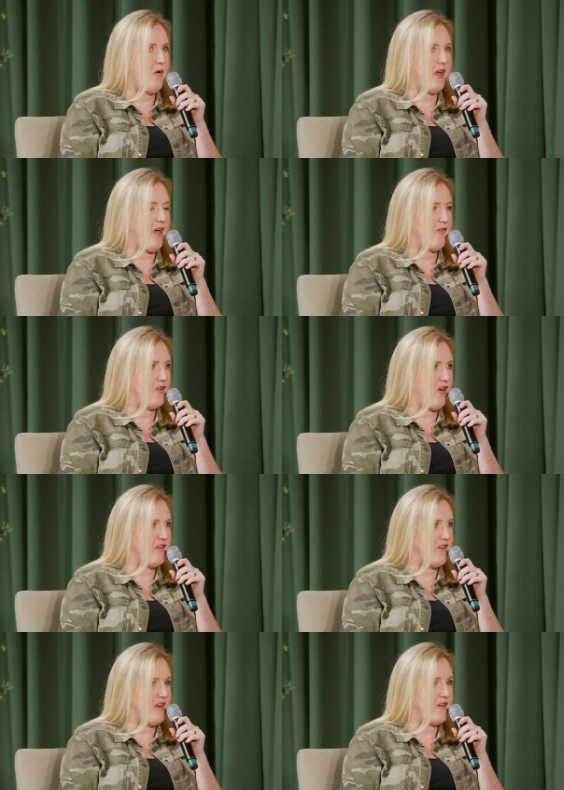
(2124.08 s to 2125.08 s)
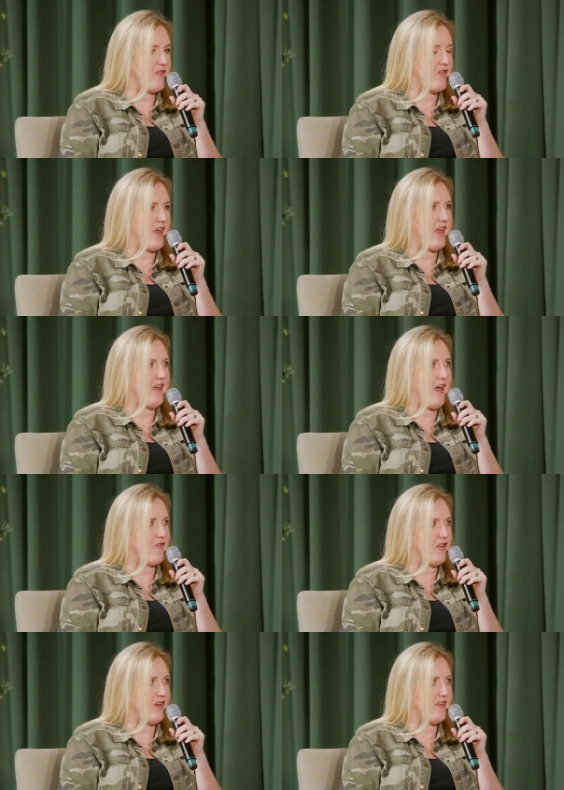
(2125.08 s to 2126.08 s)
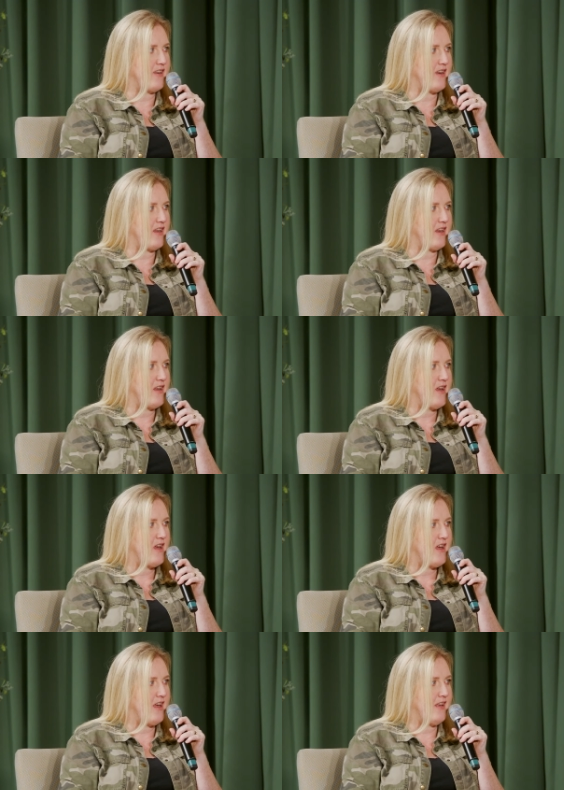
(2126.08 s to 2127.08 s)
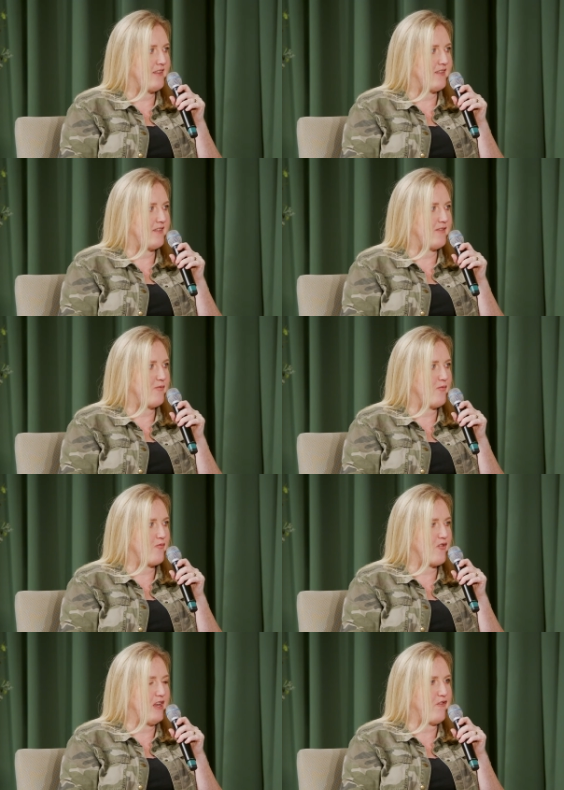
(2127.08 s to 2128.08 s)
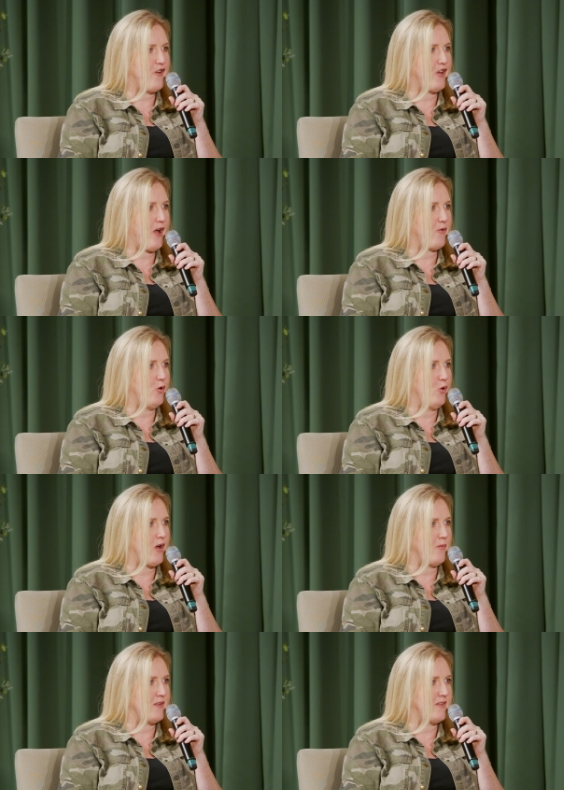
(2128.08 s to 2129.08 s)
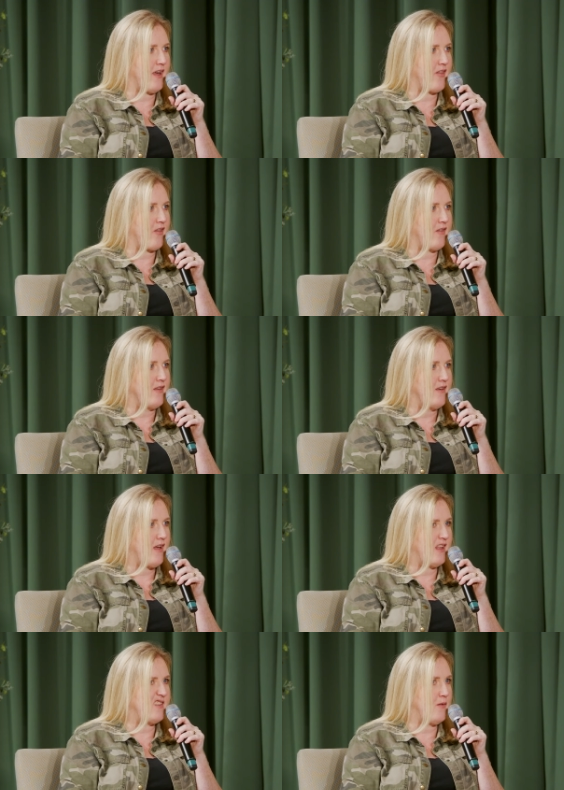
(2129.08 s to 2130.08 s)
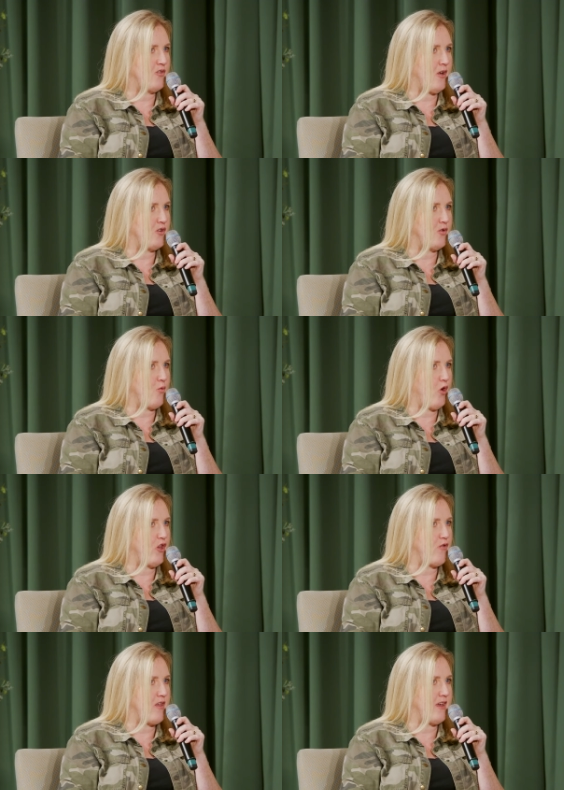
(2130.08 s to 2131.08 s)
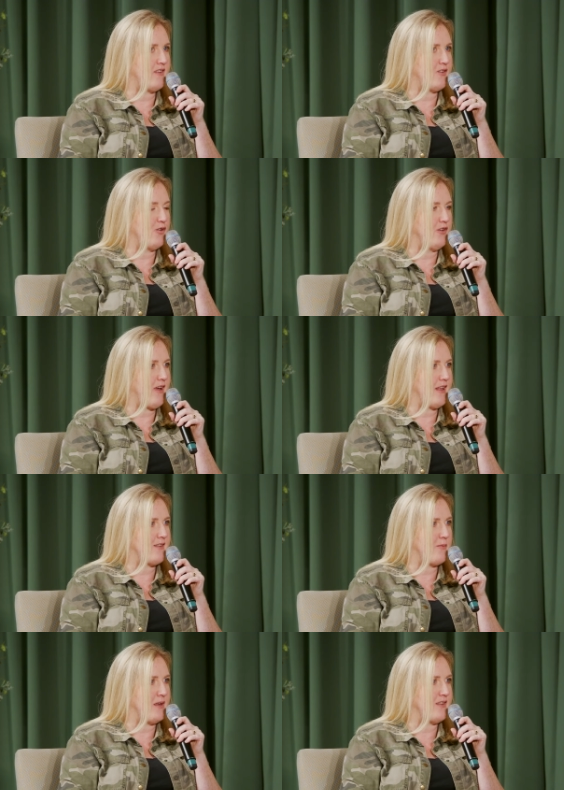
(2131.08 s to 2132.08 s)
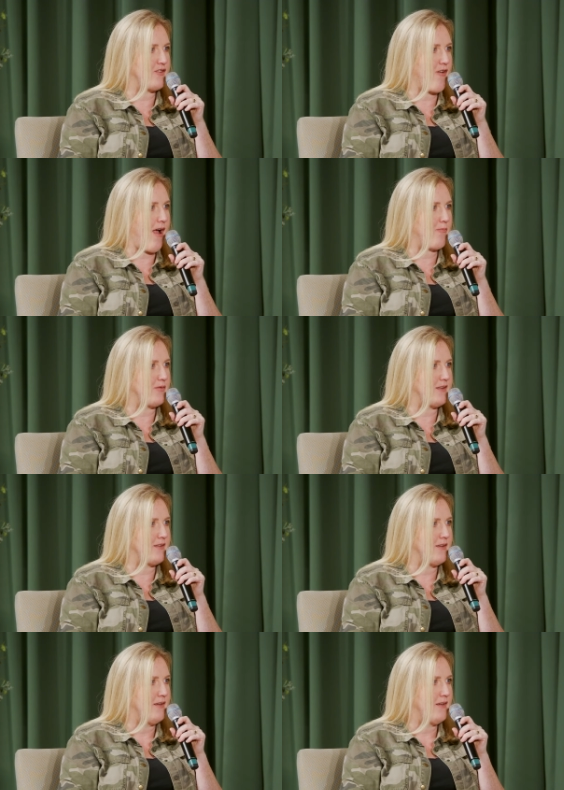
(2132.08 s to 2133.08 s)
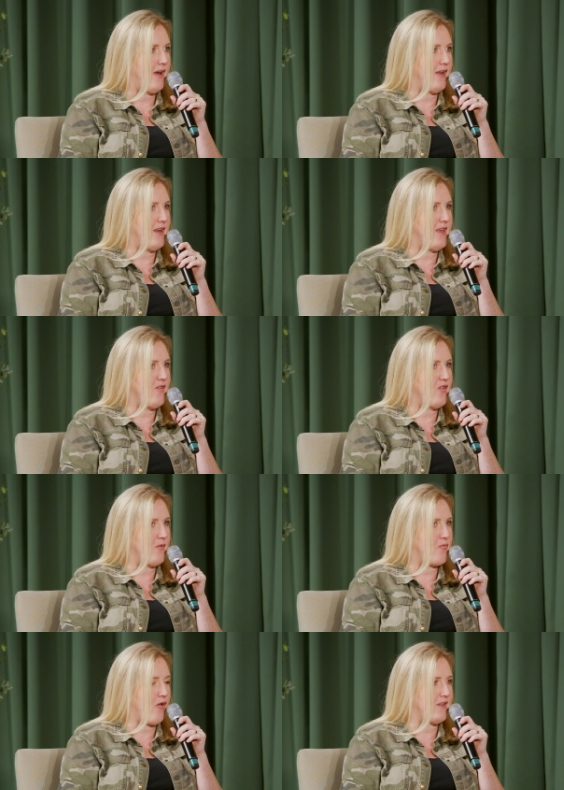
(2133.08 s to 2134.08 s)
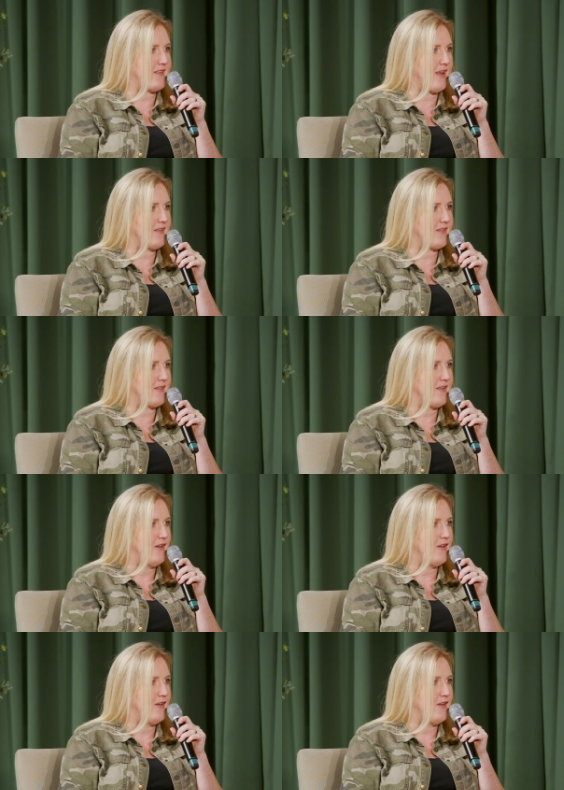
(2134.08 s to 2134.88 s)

might have an idea and they have an idea, and it's really fun how it all comes together. And sometimes what you think is good ends up being scrapped, and in the process